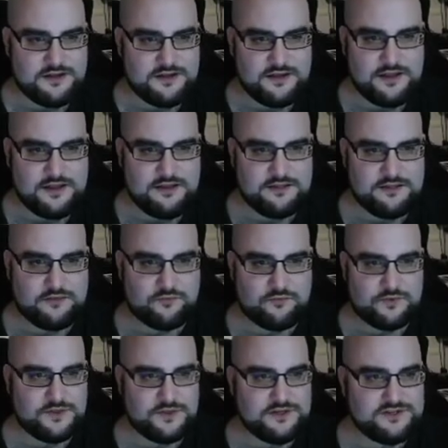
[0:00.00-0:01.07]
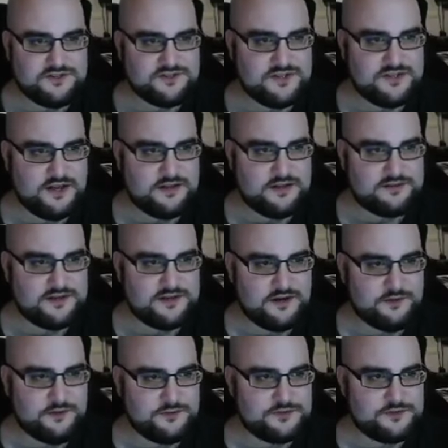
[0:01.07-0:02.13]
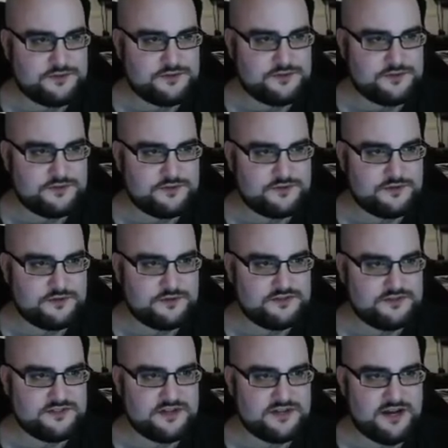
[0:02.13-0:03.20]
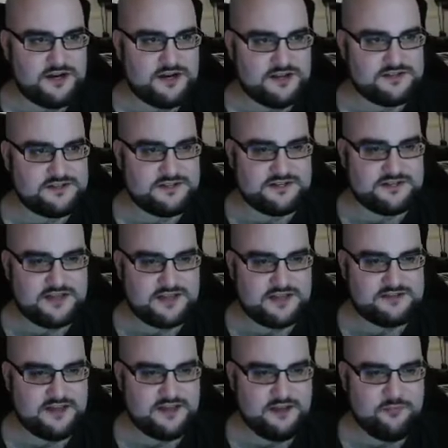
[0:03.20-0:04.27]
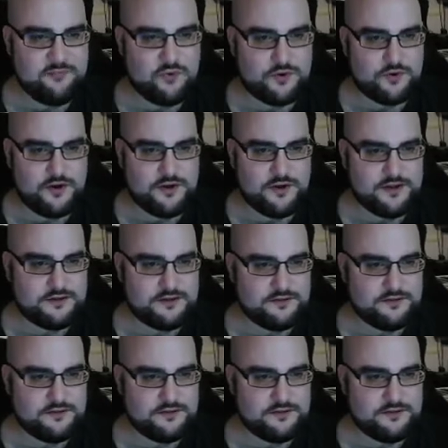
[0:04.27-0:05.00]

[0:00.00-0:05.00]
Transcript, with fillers: Anything that really stands out? This is kind of nice because it has the headboard on it.